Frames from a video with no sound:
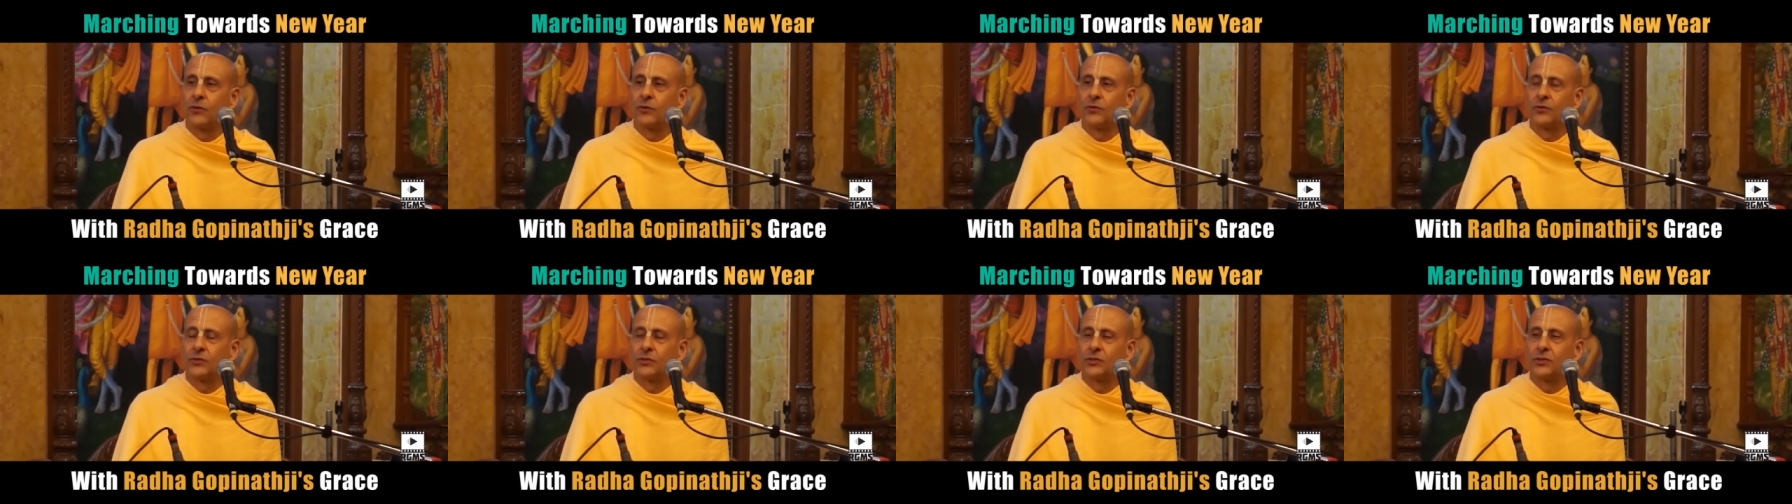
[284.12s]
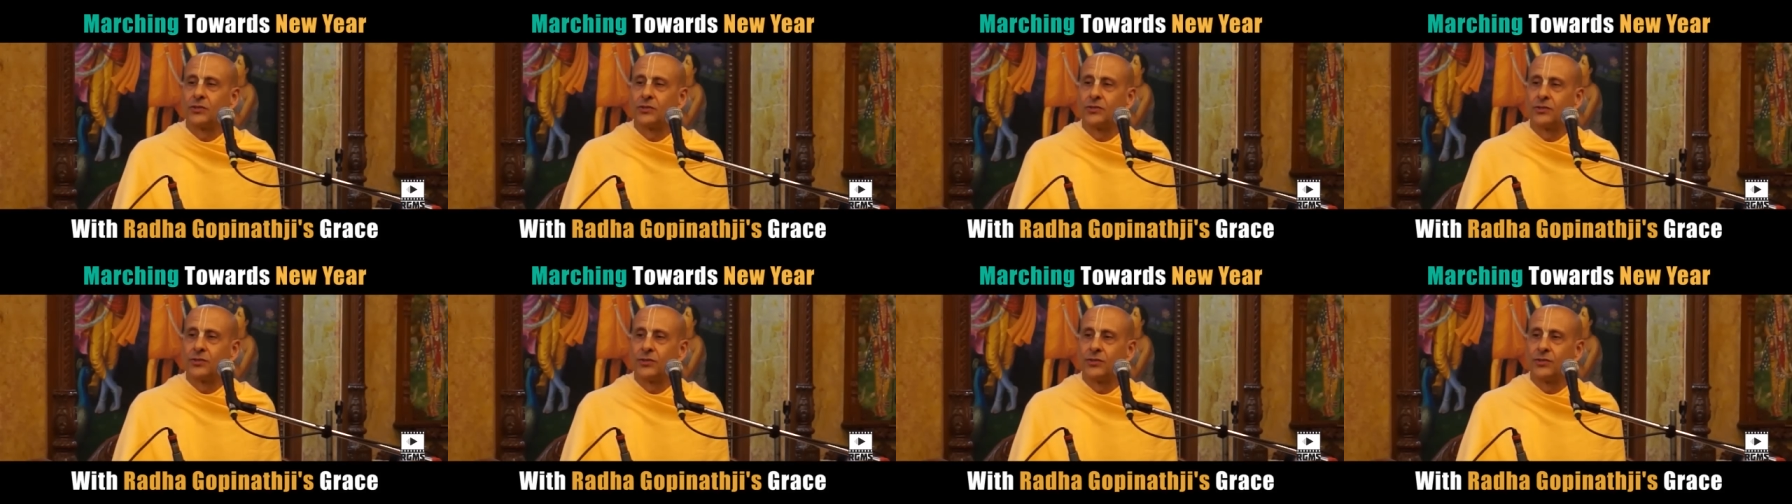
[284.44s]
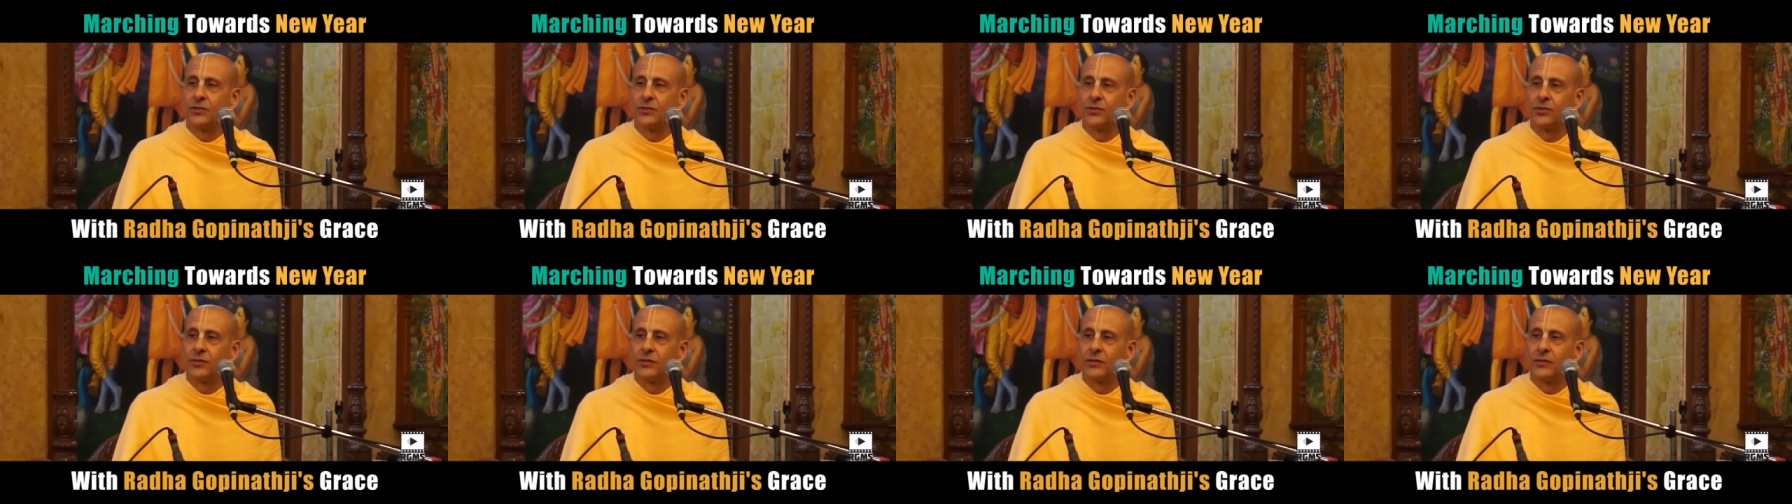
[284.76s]

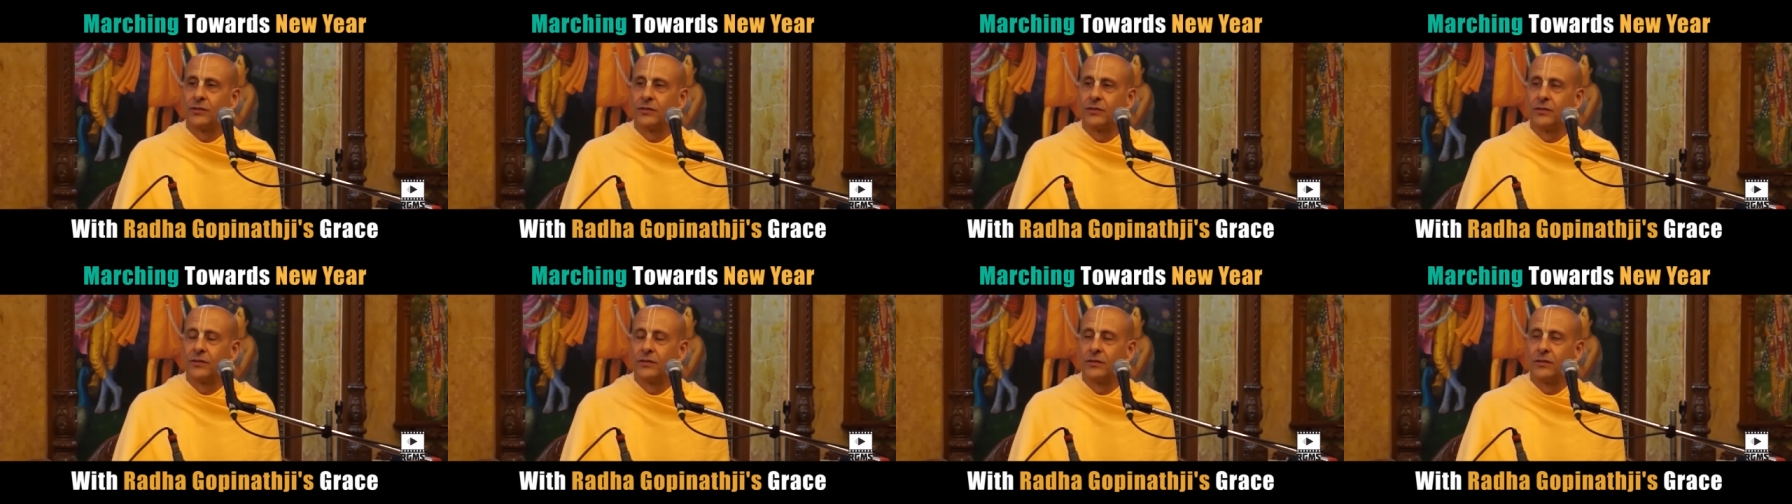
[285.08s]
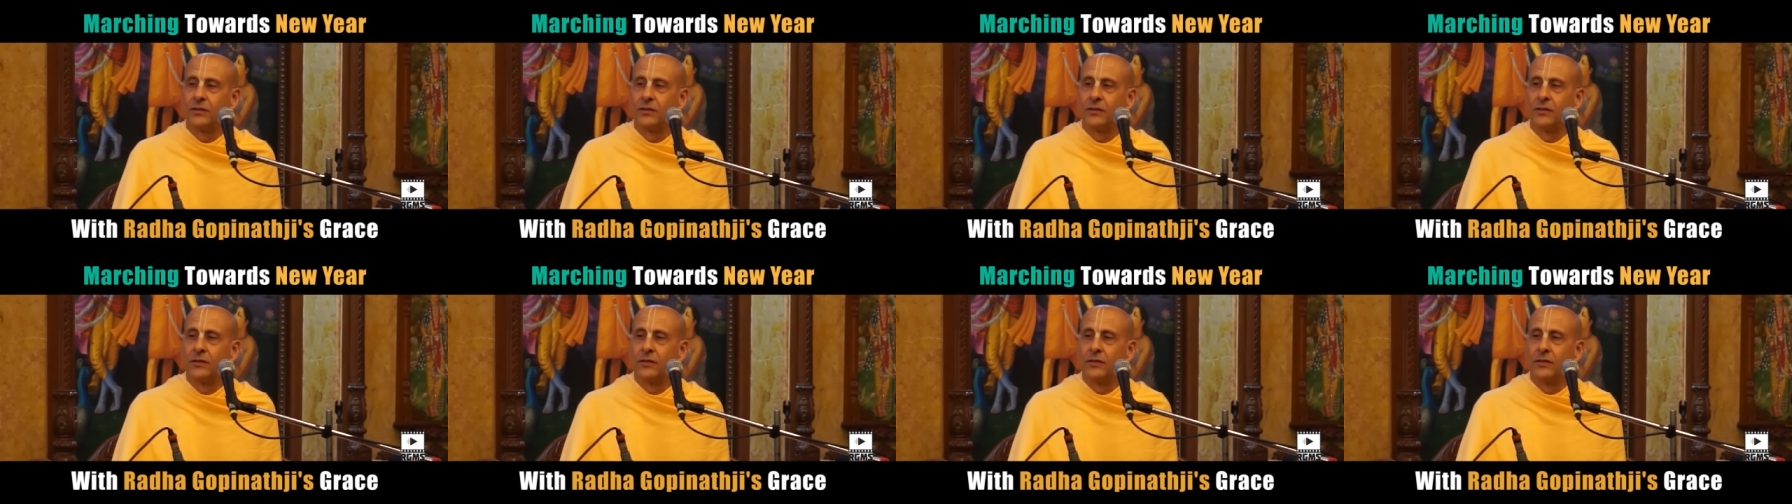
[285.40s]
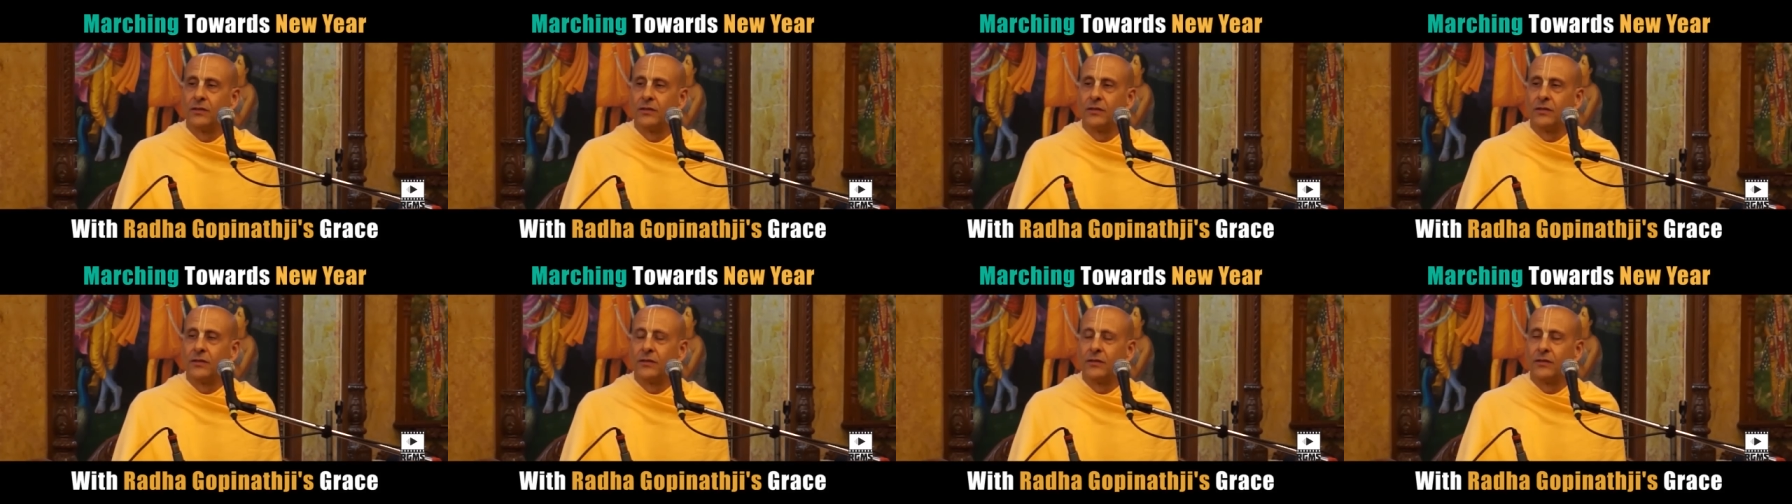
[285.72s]
processes,
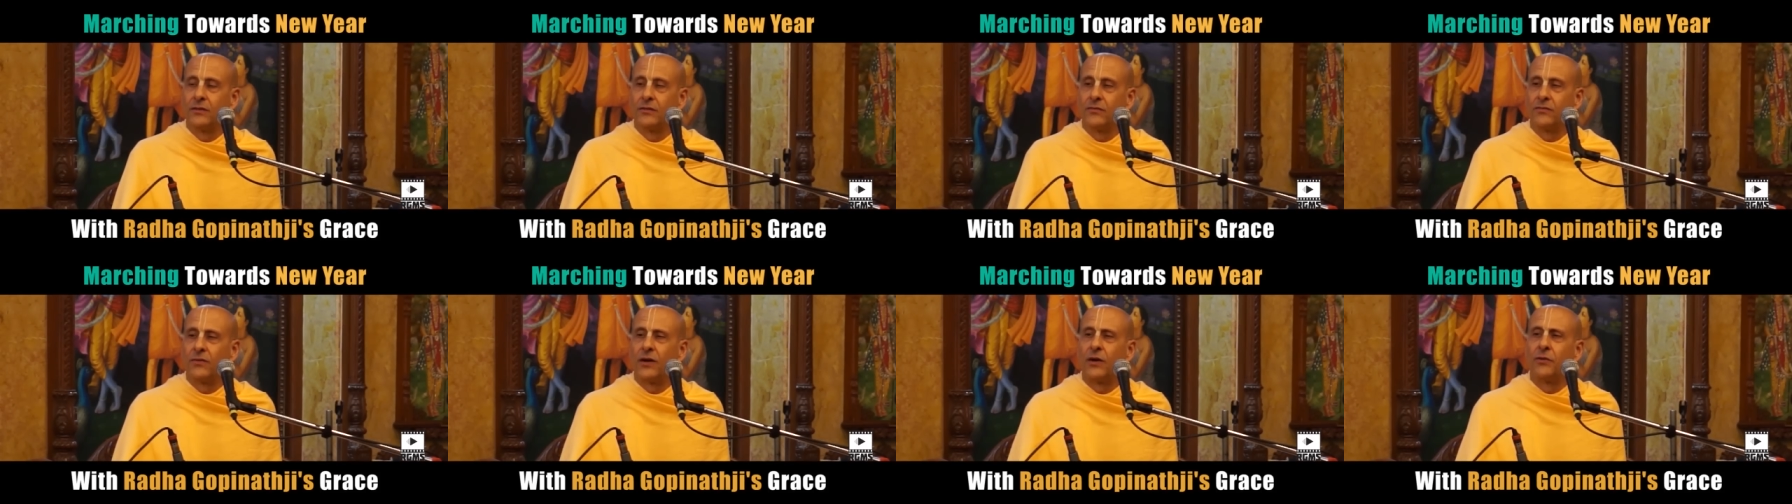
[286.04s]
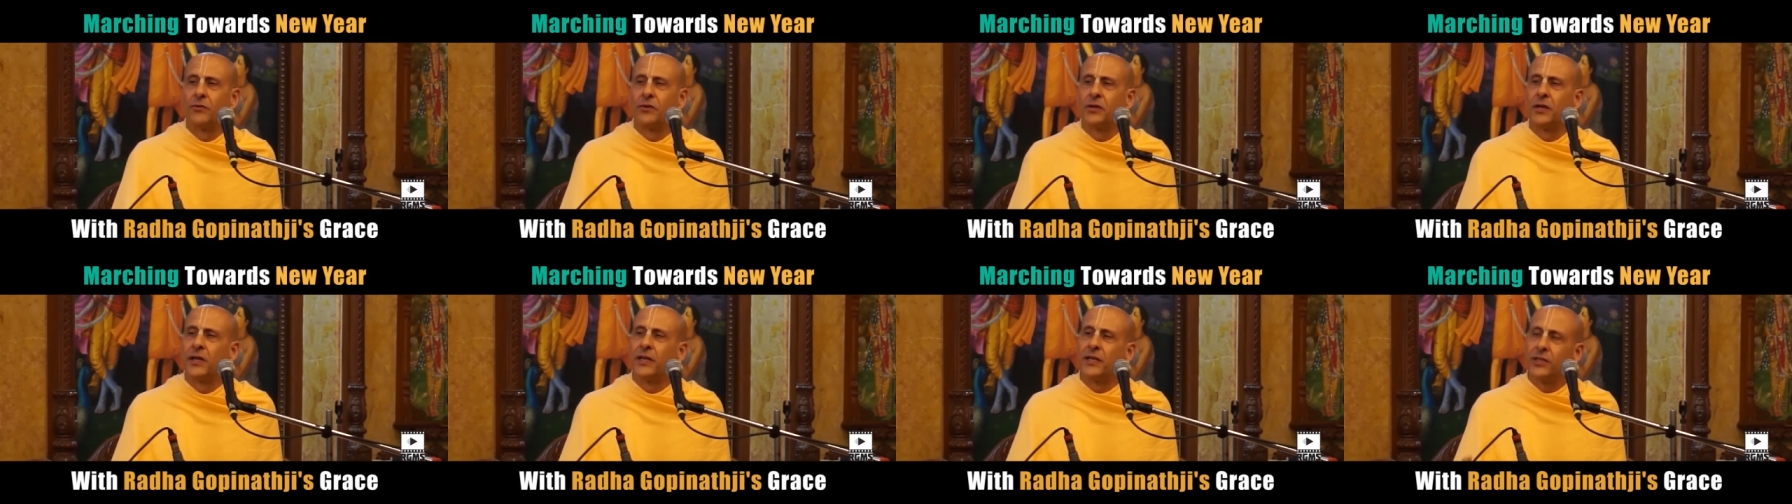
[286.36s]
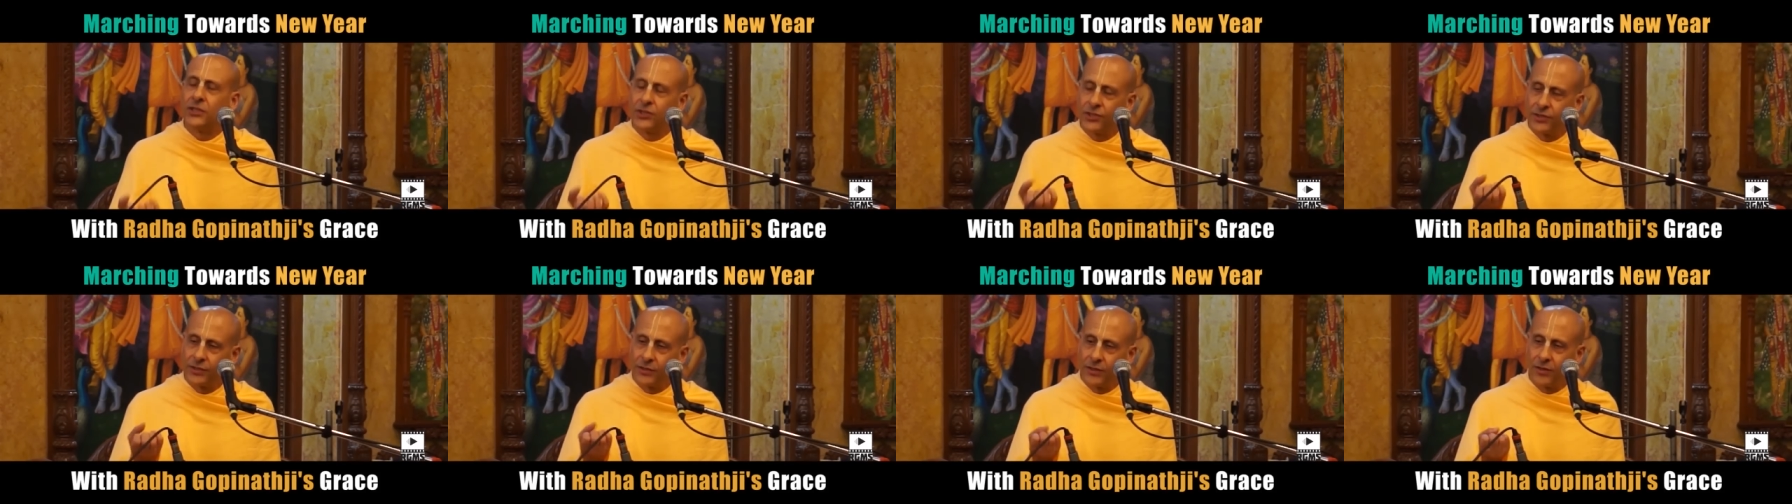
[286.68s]

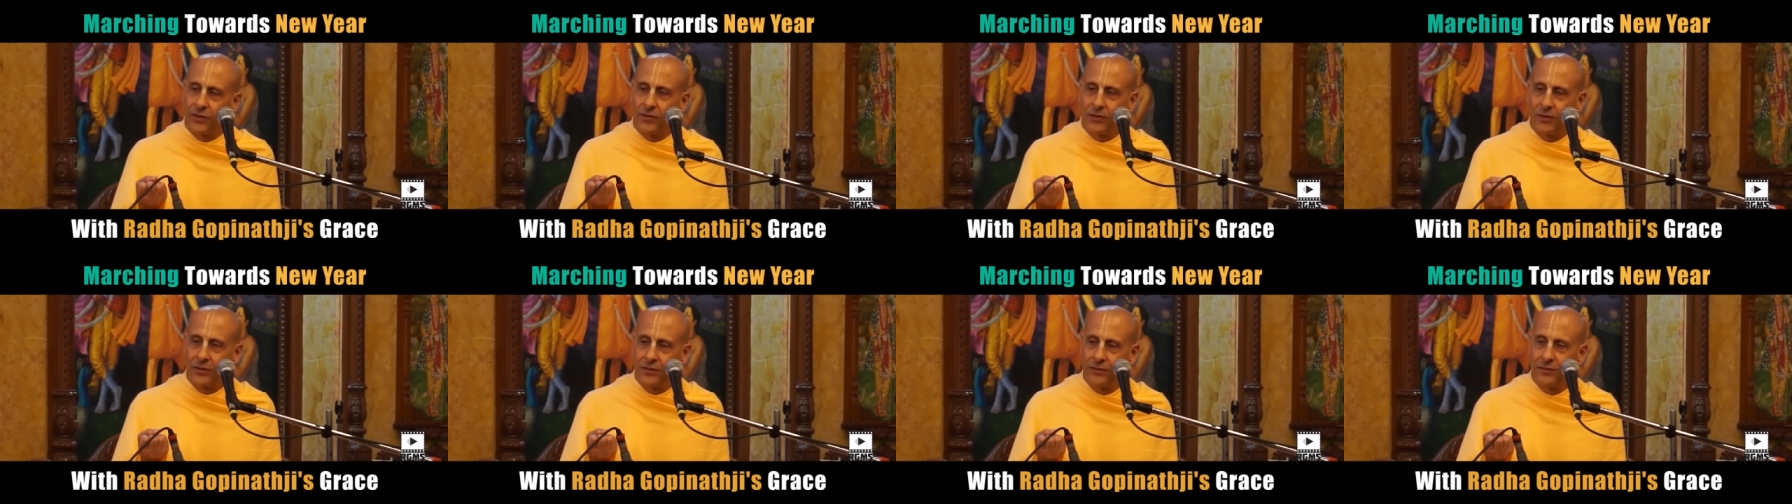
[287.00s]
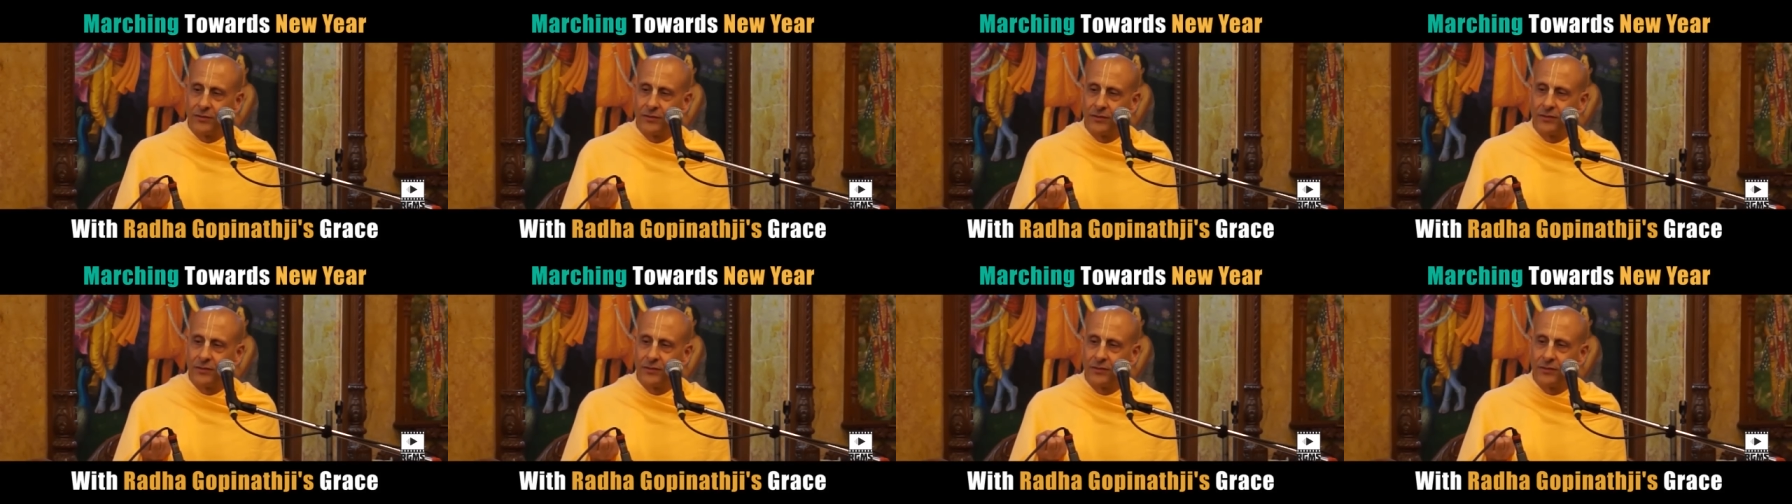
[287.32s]
foundational